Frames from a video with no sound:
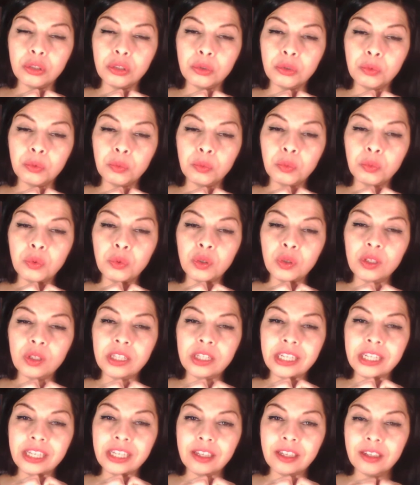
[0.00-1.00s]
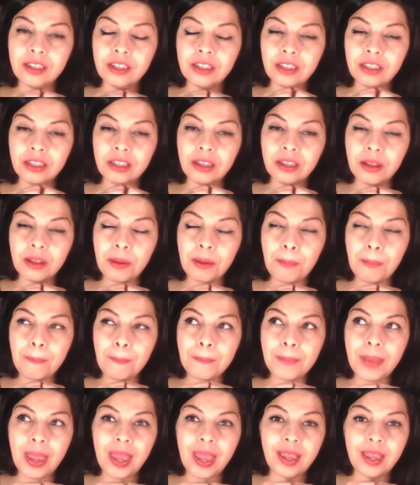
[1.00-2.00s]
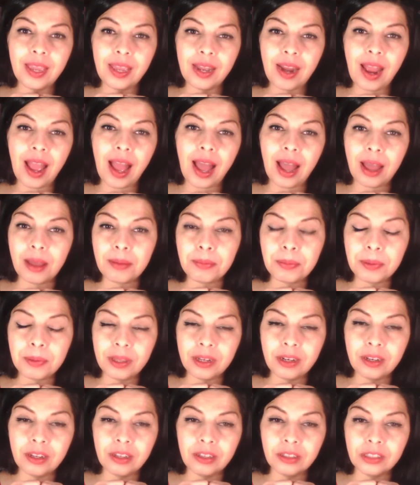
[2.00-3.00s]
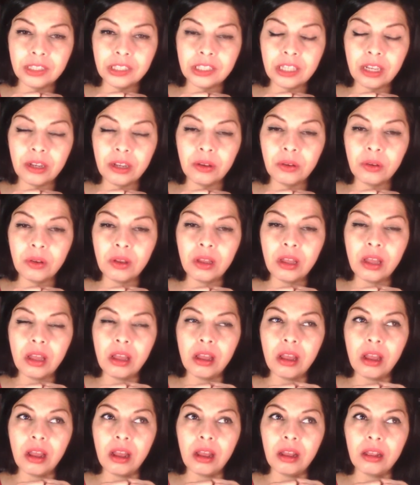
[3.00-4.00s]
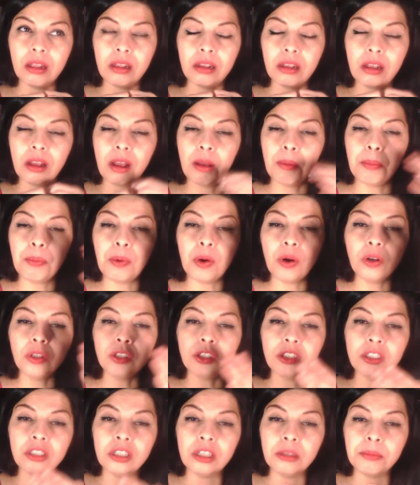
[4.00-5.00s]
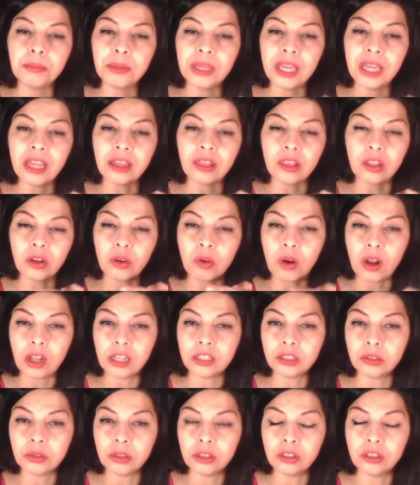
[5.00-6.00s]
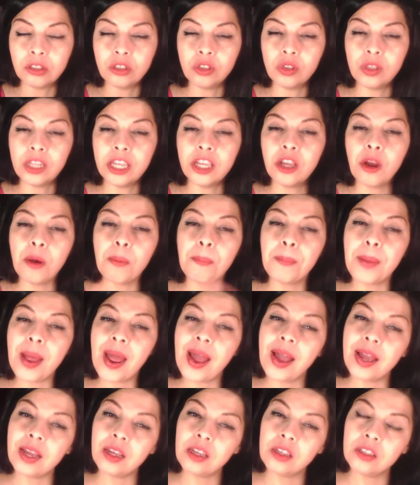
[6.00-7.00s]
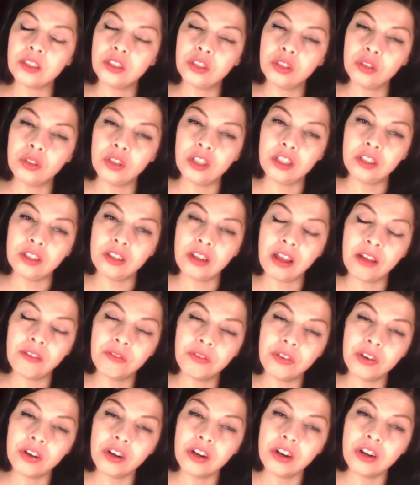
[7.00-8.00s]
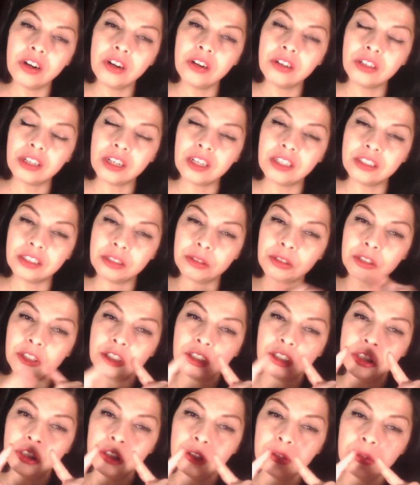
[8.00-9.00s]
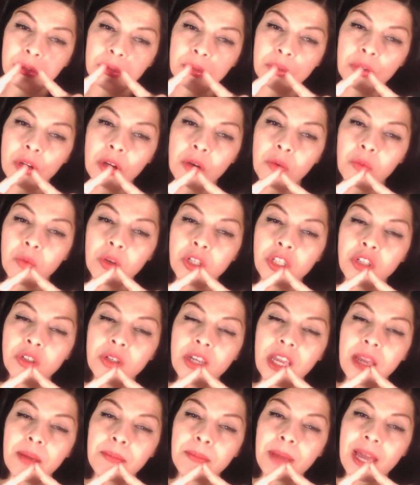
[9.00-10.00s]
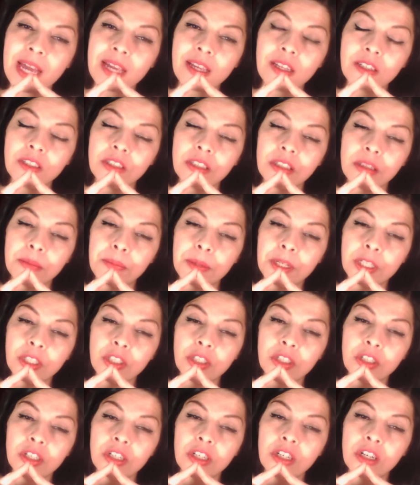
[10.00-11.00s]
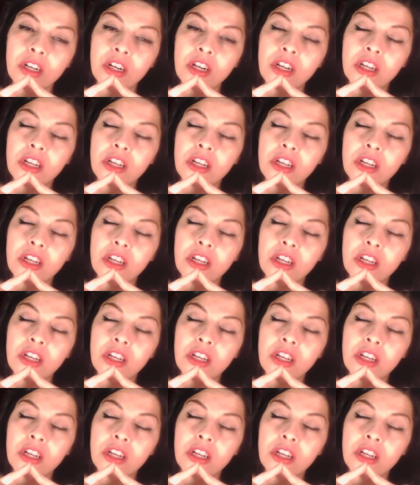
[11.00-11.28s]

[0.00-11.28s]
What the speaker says: really make it happen. So a person could be at the crossroads. Do they go back to the lover? Because you, when you came back into the picture,